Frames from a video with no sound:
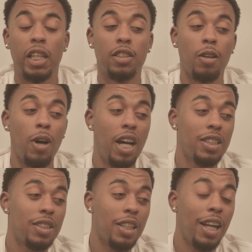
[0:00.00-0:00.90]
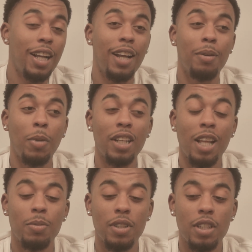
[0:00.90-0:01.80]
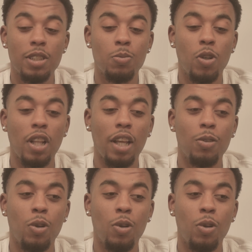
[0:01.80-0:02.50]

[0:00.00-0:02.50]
So honestly, my neighborhood is more like